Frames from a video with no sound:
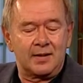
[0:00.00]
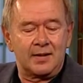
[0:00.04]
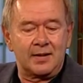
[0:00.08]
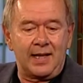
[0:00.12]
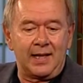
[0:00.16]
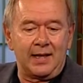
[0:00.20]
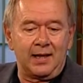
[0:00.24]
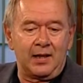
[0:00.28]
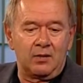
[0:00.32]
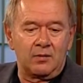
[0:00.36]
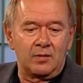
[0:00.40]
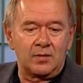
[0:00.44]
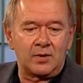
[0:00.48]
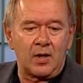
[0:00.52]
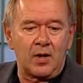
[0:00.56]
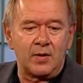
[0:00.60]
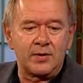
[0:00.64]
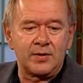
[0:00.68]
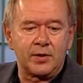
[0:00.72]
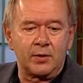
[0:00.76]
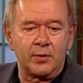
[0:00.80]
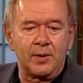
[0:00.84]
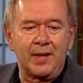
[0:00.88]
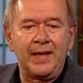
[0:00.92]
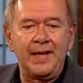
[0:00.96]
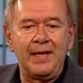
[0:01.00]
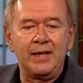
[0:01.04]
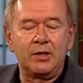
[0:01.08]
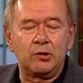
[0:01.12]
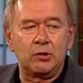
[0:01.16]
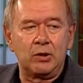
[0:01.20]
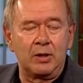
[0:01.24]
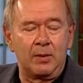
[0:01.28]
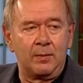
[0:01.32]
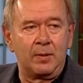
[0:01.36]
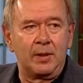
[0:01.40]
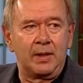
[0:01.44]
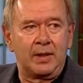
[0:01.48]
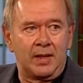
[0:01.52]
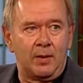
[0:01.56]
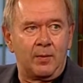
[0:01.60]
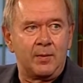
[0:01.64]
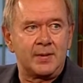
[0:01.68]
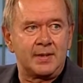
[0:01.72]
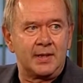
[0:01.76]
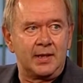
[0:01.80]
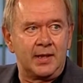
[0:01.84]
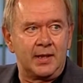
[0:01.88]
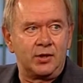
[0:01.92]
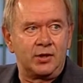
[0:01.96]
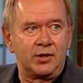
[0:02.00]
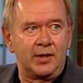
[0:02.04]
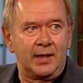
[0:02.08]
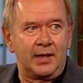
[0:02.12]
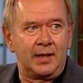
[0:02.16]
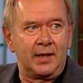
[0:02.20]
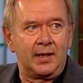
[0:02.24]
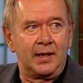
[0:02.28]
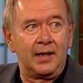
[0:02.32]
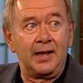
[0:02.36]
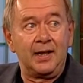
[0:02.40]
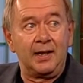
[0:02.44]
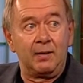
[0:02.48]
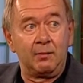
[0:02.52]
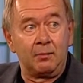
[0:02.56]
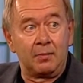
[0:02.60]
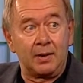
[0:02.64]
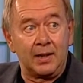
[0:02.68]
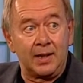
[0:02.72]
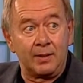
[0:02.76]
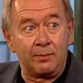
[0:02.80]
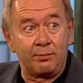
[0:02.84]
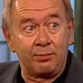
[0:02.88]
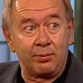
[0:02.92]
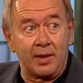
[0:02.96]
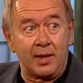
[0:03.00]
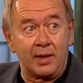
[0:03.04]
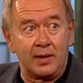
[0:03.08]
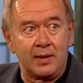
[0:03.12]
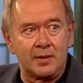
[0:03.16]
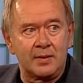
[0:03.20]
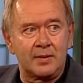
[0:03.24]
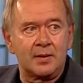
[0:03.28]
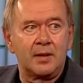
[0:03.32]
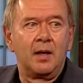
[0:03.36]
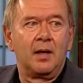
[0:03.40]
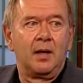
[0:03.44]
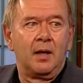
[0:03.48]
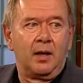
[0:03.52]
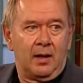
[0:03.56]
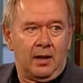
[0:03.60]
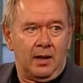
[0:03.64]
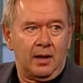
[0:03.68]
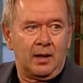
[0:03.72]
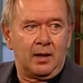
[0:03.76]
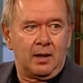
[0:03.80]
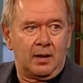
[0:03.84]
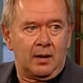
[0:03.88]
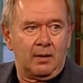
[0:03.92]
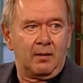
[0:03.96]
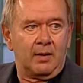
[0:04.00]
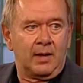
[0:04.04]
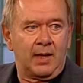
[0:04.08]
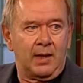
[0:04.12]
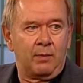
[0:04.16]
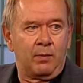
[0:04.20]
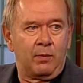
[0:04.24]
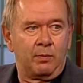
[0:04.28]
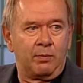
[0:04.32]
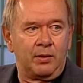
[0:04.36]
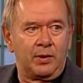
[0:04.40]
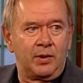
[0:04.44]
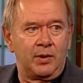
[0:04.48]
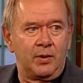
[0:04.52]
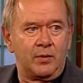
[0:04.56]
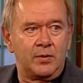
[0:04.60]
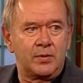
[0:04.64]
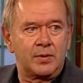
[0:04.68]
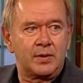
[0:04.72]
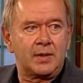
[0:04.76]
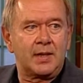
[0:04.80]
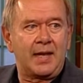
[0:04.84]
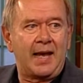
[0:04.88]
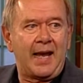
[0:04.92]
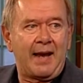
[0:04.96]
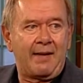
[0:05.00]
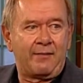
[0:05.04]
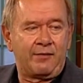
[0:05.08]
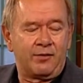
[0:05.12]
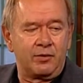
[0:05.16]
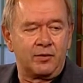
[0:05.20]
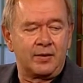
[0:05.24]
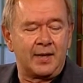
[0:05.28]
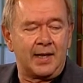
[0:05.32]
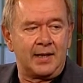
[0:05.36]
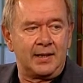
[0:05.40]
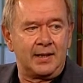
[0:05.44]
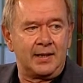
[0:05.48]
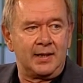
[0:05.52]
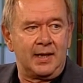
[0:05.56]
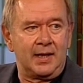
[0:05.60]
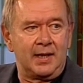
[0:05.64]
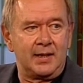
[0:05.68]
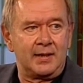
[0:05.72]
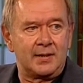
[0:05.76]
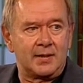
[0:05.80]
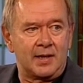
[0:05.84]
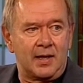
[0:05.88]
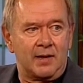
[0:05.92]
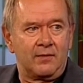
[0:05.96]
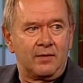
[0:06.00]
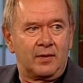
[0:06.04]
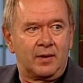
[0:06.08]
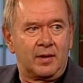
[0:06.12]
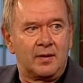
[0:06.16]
And there was also heat treatment that was initiated in blood products that were produced after 1987.